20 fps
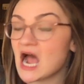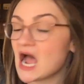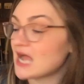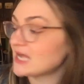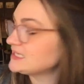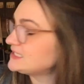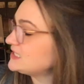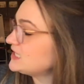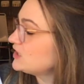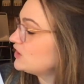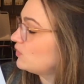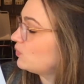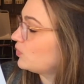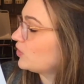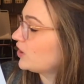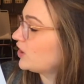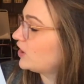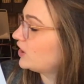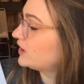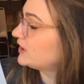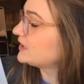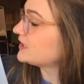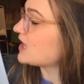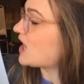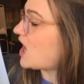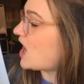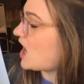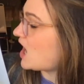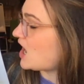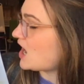I see the word
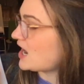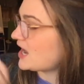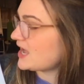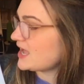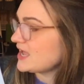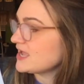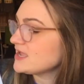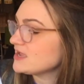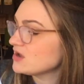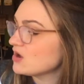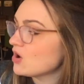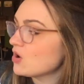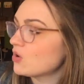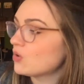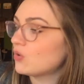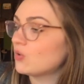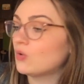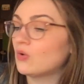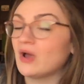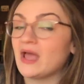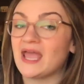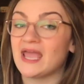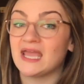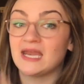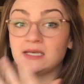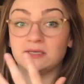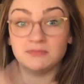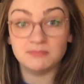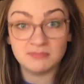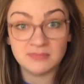I, or
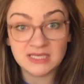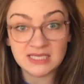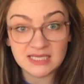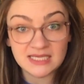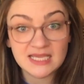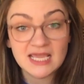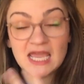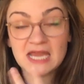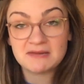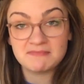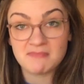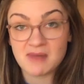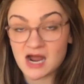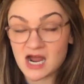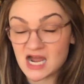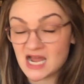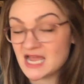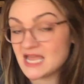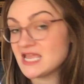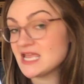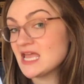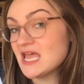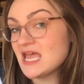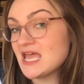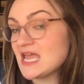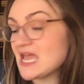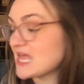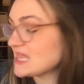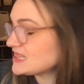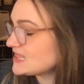and me, and my,
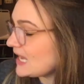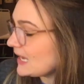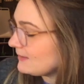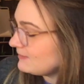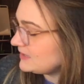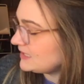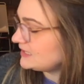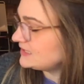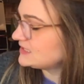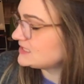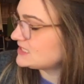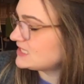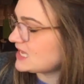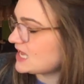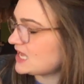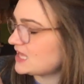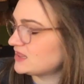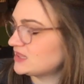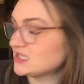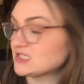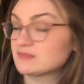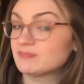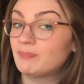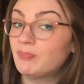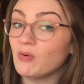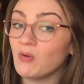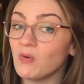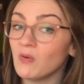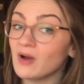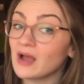and that means that this
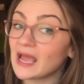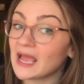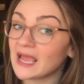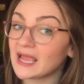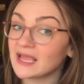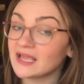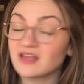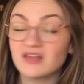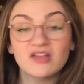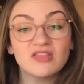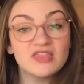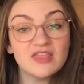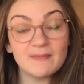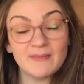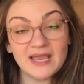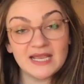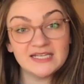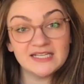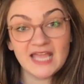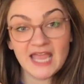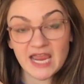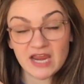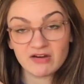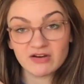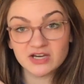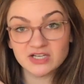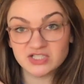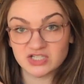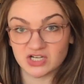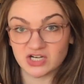boy, the main
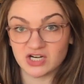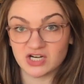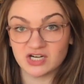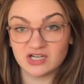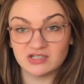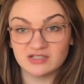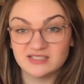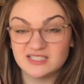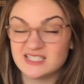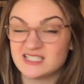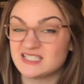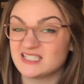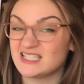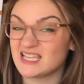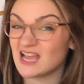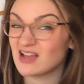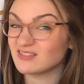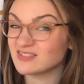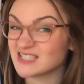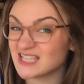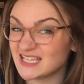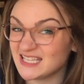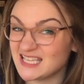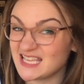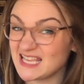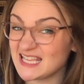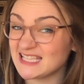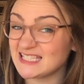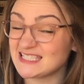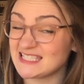character, sounds like
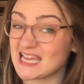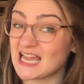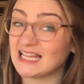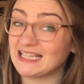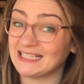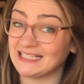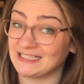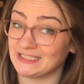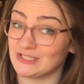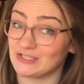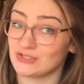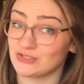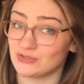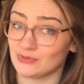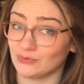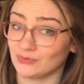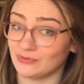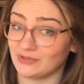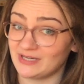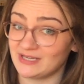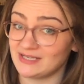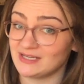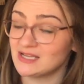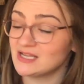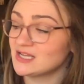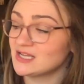he's telling the story.